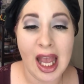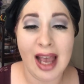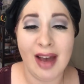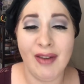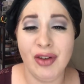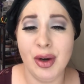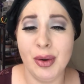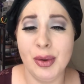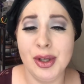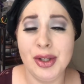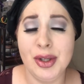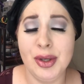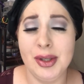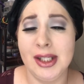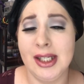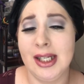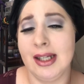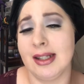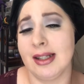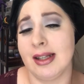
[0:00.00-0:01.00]
If you're
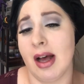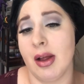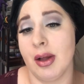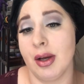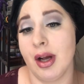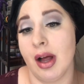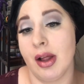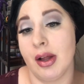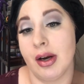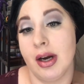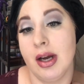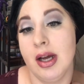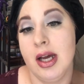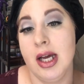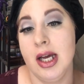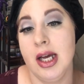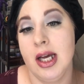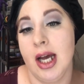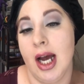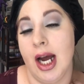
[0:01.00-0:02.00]
using a solid color
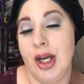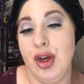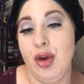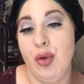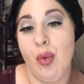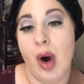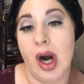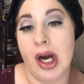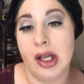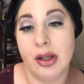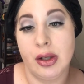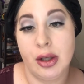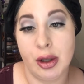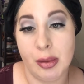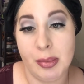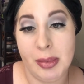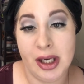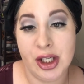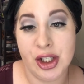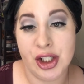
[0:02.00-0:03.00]
and you want a
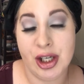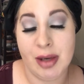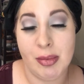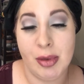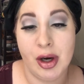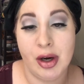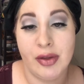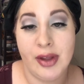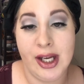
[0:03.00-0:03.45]
little bit of shimmer,